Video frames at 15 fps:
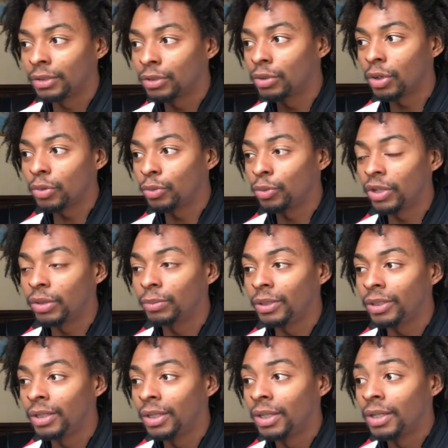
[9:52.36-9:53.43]
go with
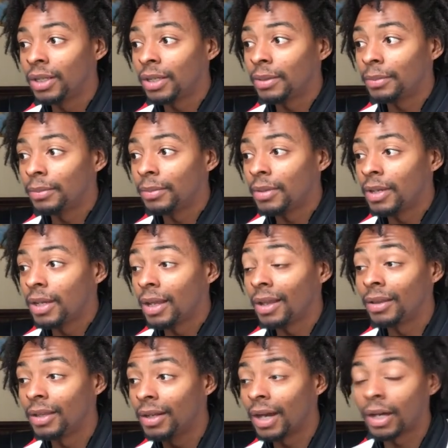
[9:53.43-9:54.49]
me,
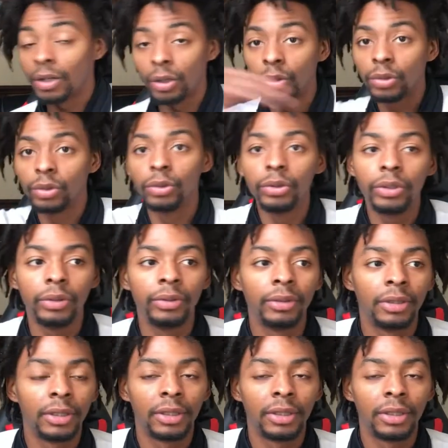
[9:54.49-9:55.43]
and then I go through you